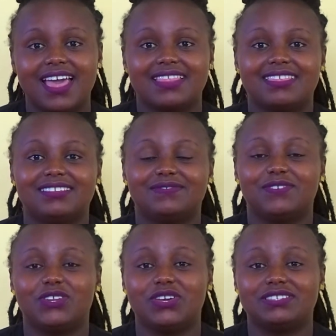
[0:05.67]
this
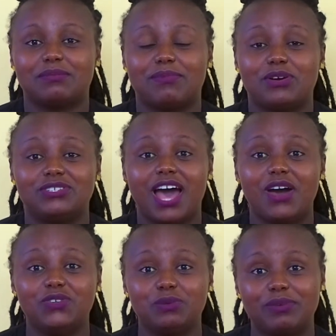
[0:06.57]
video is about how
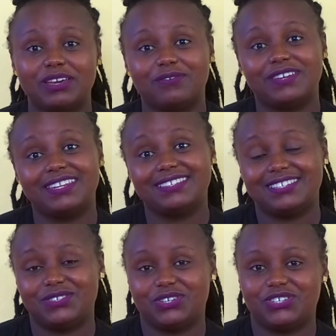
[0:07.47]
to make feeding
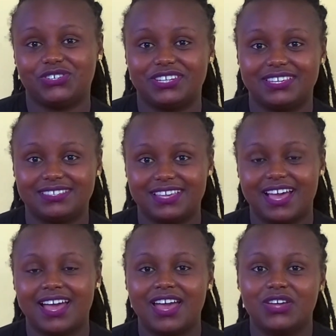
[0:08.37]
situation easier
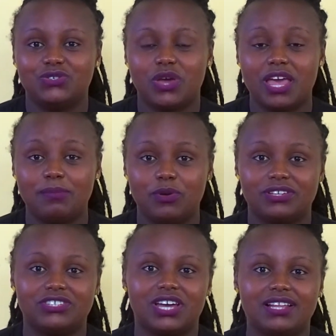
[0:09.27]
to help your
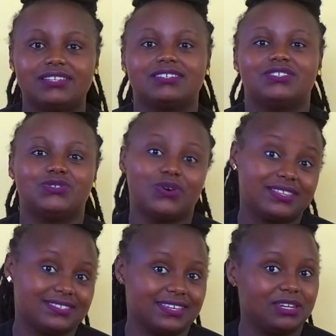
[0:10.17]
child
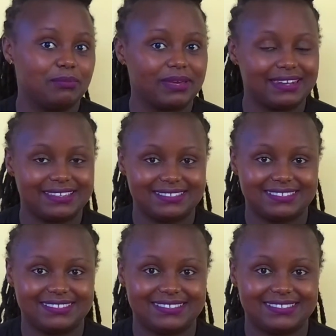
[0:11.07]
towards independence.